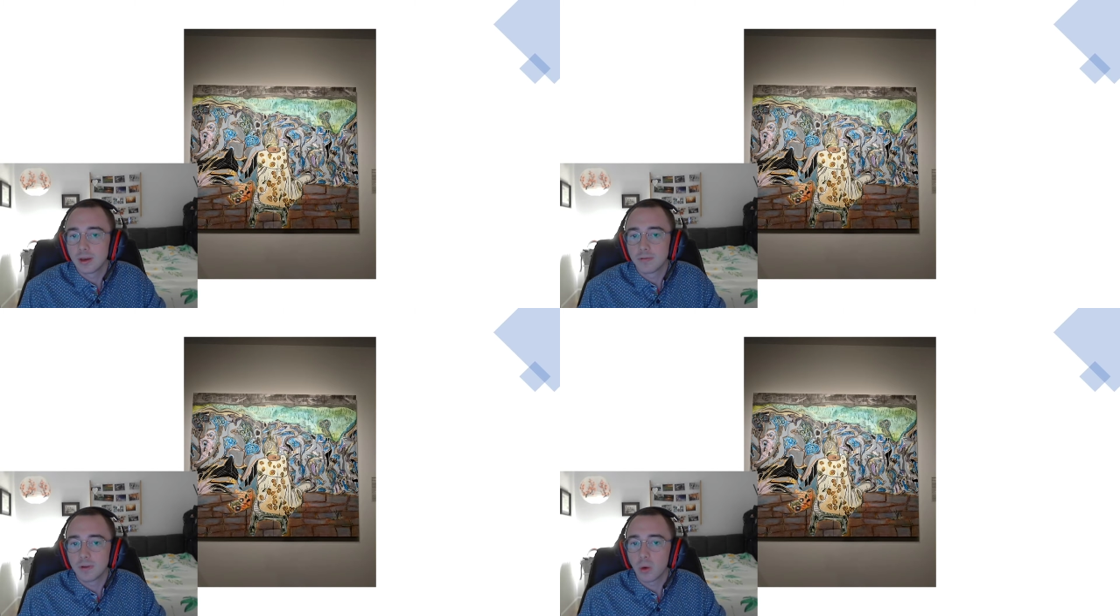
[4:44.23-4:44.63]

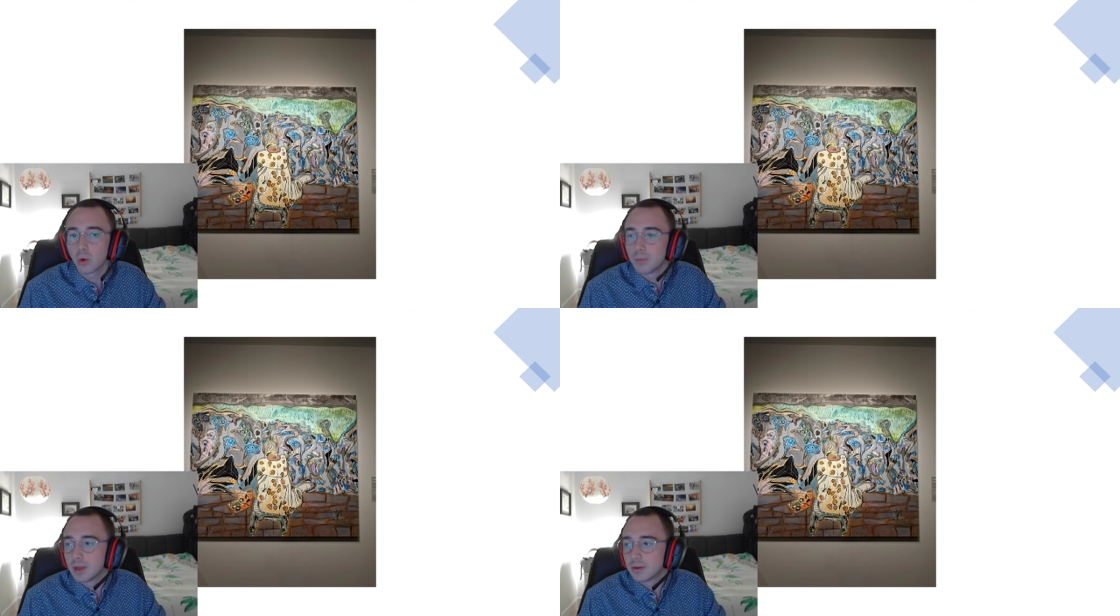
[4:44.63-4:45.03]
a
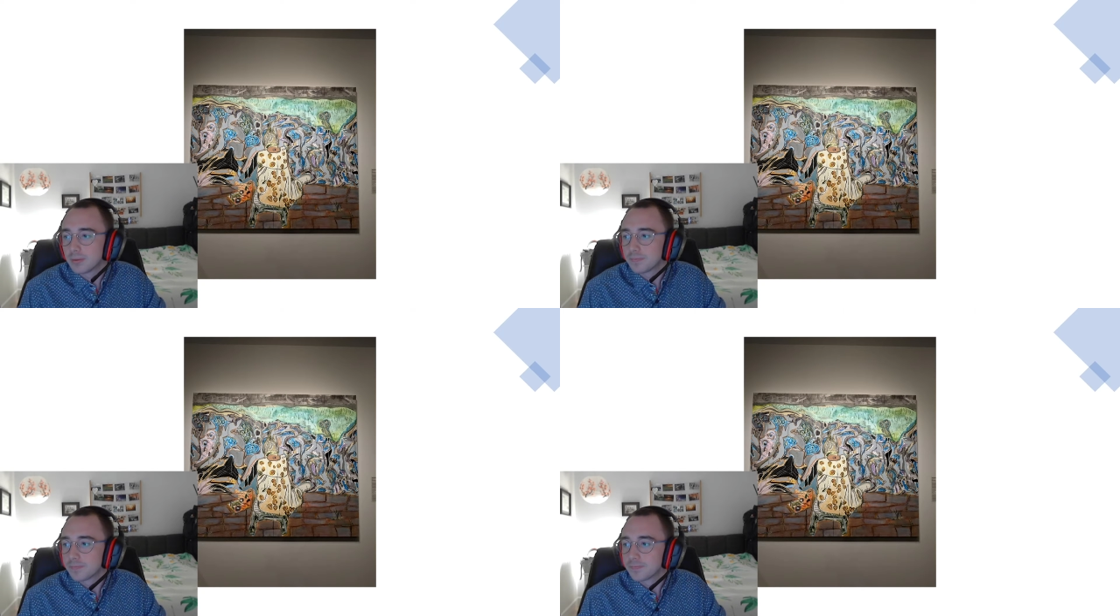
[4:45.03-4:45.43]
flower bed.
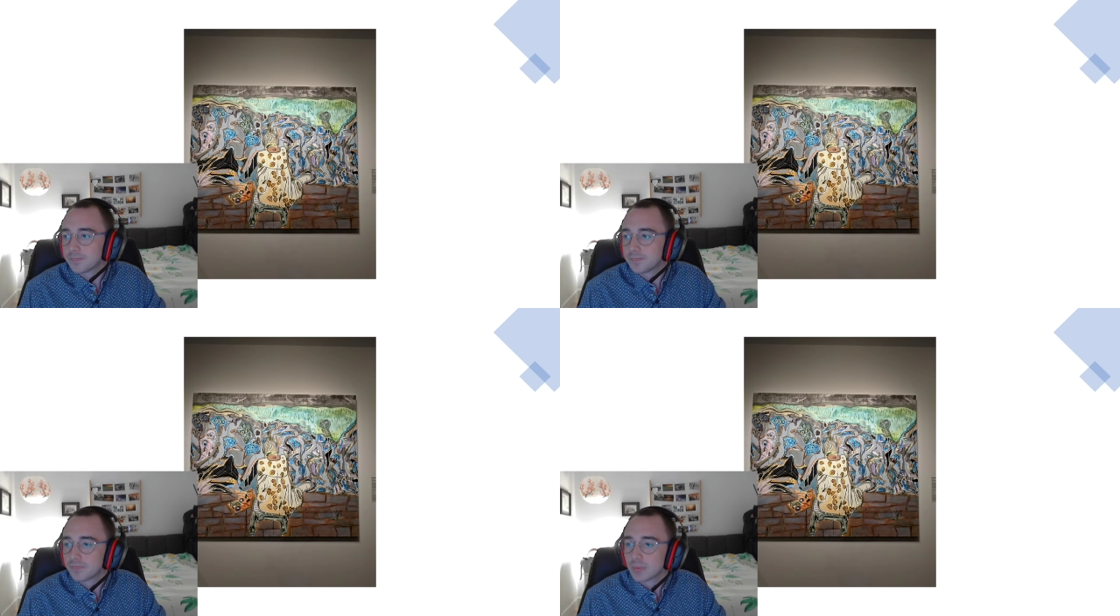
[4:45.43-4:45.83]

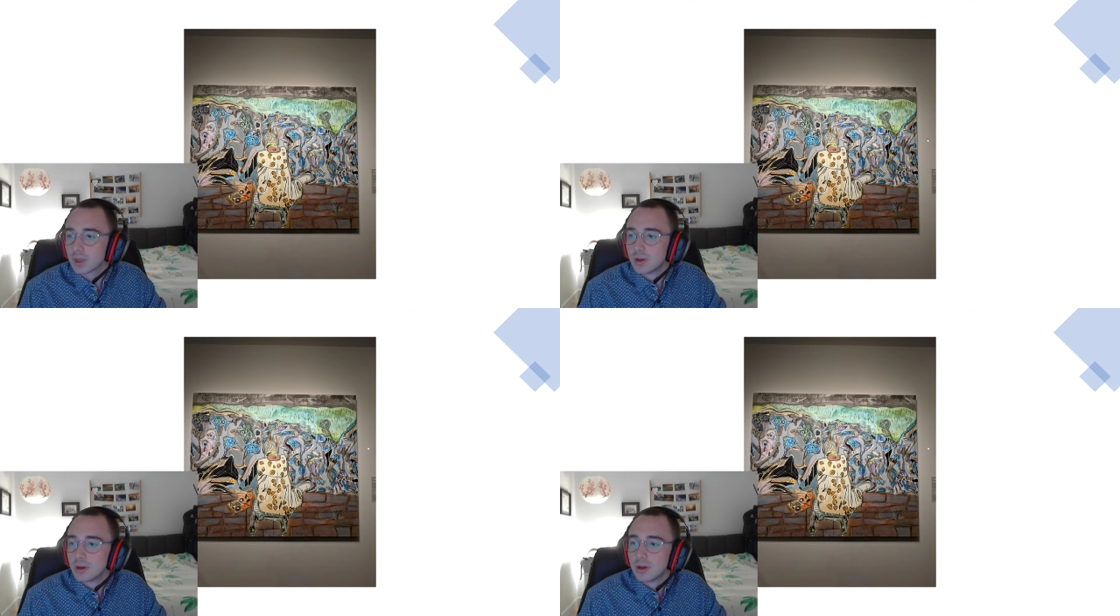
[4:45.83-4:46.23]

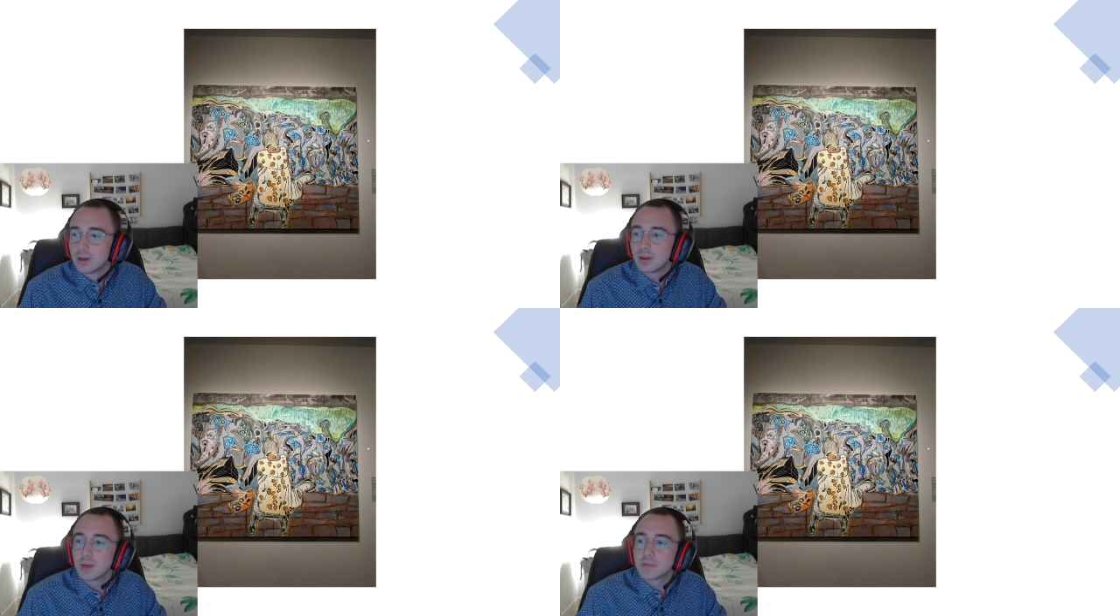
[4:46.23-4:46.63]

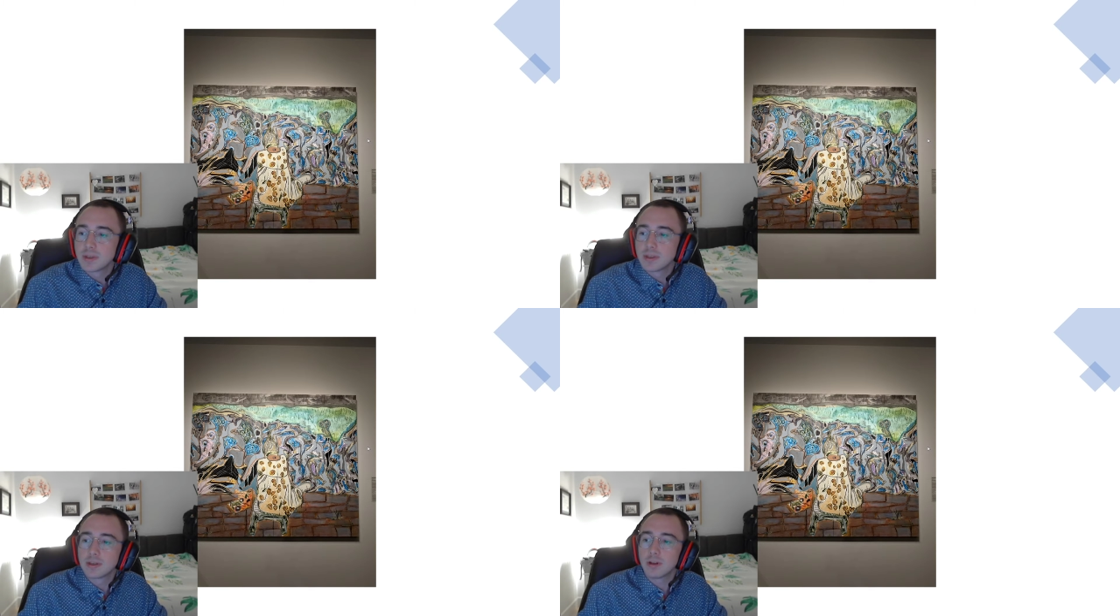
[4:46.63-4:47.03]
He names
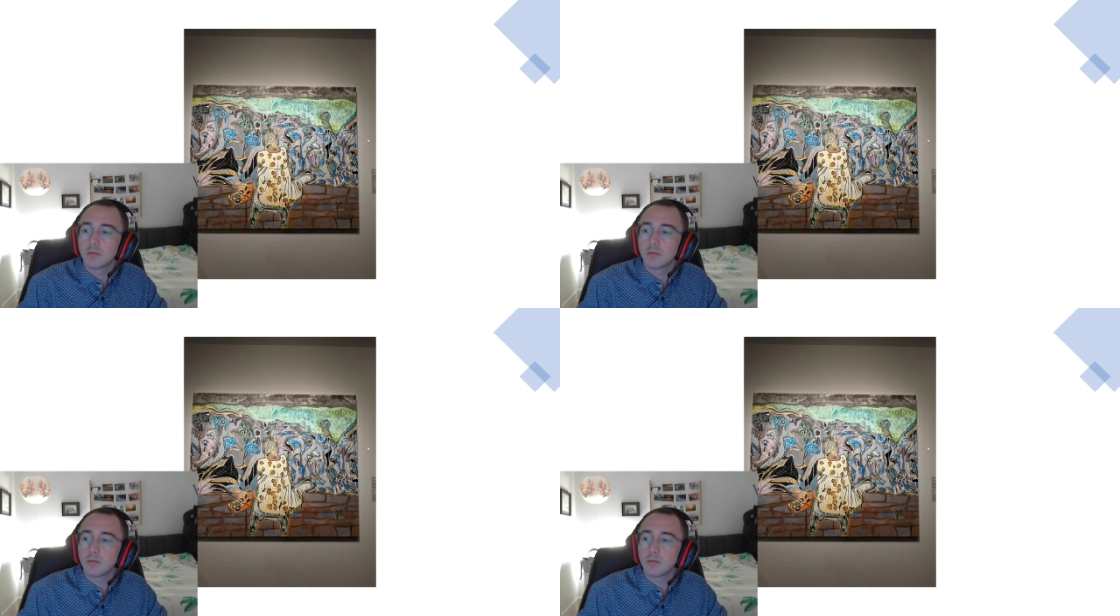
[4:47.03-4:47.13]
it